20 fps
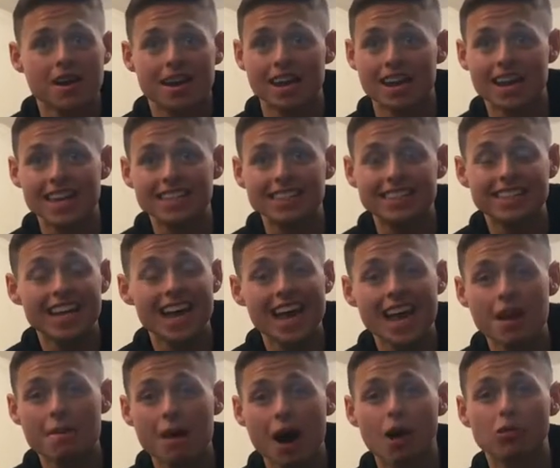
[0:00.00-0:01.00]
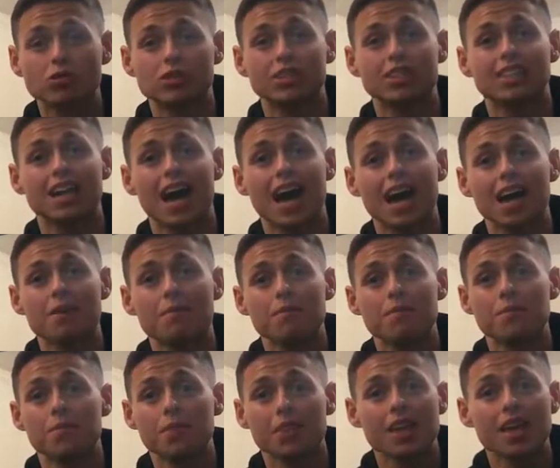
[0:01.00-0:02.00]
in insane amounts of
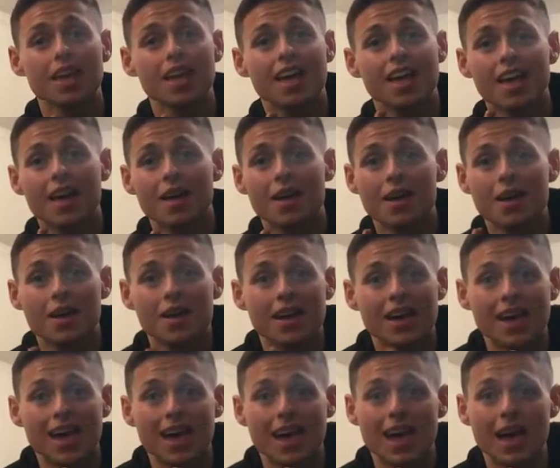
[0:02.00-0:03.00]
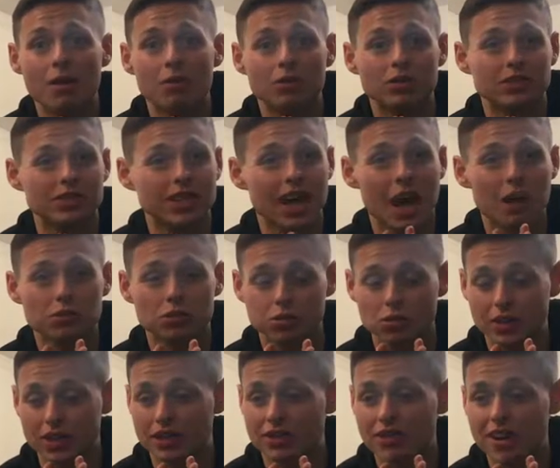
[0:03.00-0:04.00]
time. It was
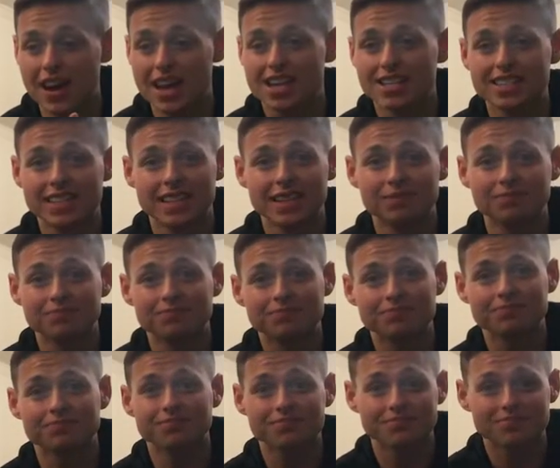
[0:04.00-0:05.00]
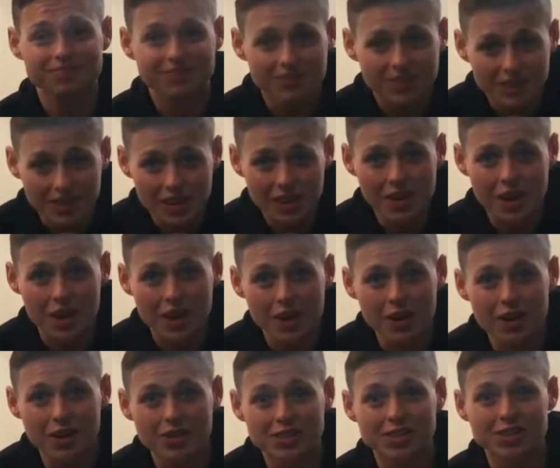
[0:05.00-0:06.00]
absolutely crazy,
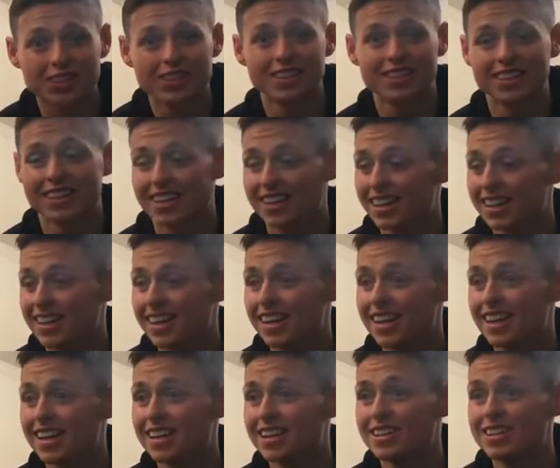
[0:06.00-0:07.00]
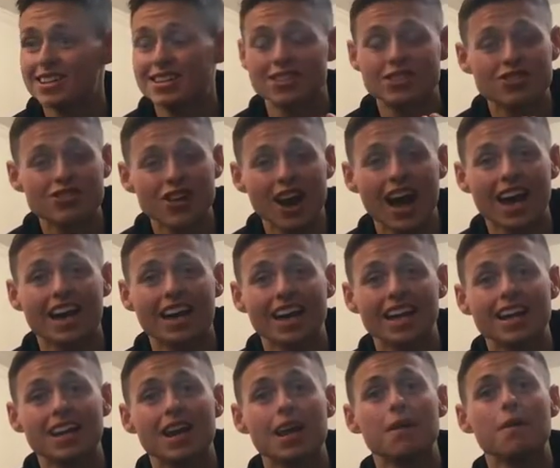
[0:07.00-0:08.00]
because
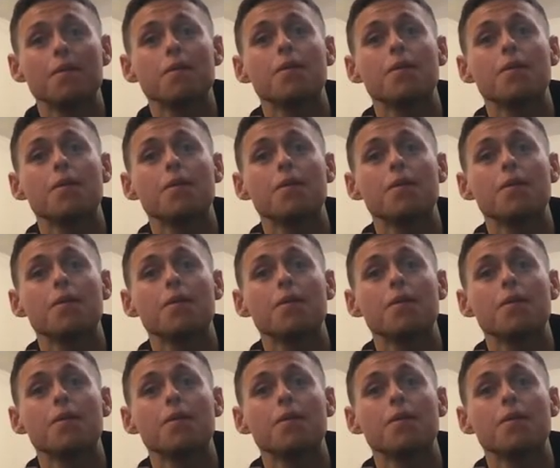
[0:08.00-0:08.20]
tracking